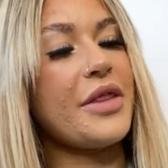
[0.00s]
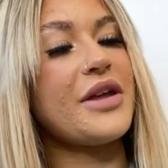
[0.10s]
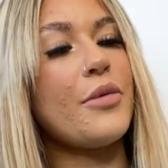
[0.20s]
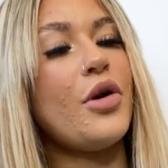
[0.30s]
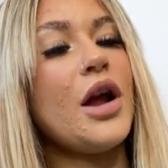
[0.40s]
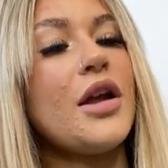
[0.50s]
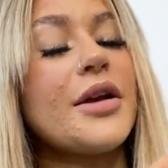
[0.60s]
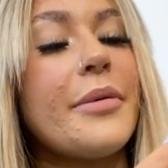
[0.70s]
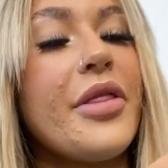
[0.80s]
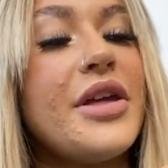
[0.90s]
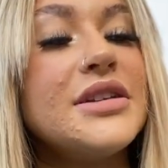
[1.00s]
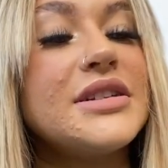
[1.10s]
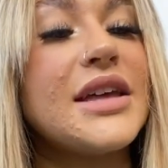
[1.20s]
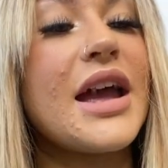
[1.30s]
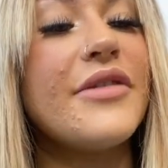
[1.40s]
Now, what I like about these
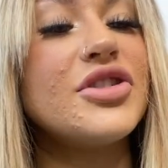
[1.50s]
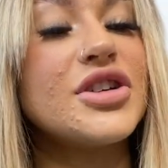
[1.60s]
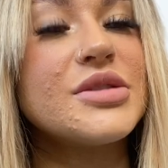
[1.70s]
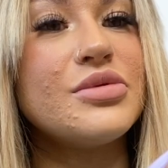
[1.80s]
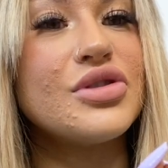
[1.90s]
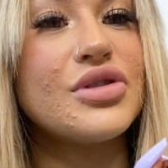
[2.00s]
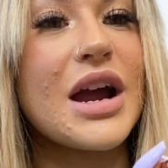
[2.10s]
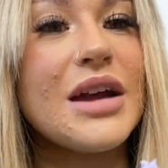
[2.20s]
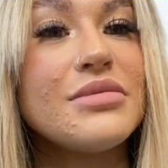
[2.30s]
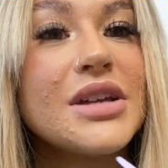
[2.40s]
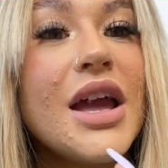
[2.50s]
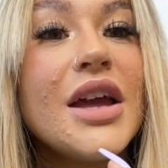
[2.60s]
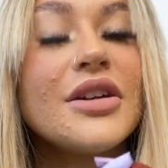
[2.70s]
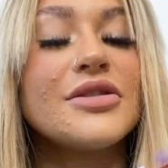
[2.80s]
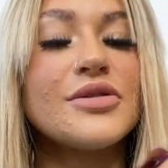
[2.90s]
is they have adjustable straps,
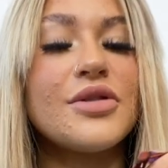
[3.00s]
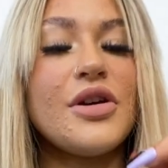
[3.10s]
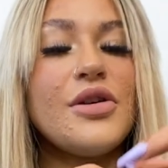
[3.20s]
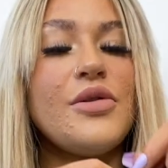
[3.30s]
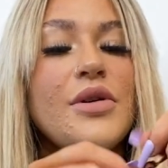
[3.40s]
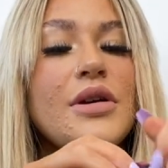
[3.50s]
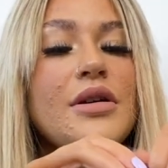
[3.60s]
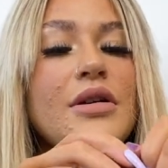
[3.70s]
because although